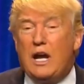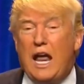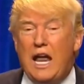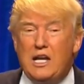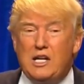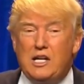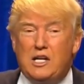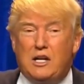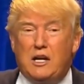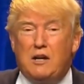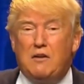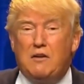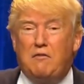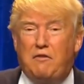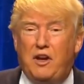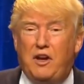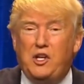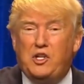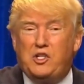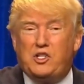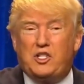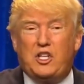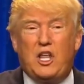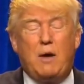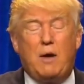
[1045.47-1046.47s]
and
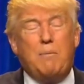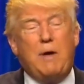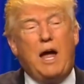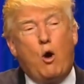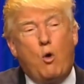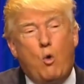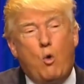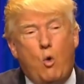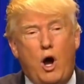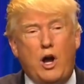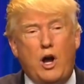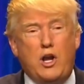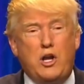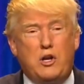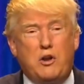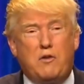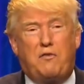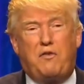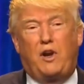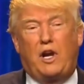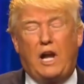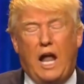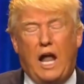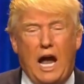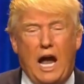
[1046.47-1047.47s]
convince them how
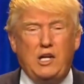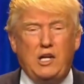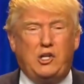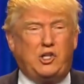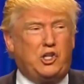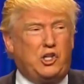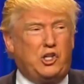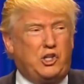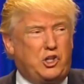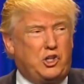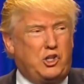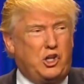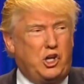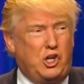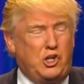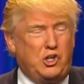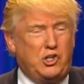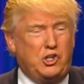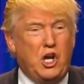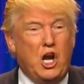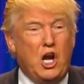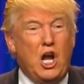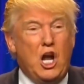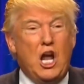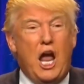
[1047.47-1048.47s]
wonderful ISIS is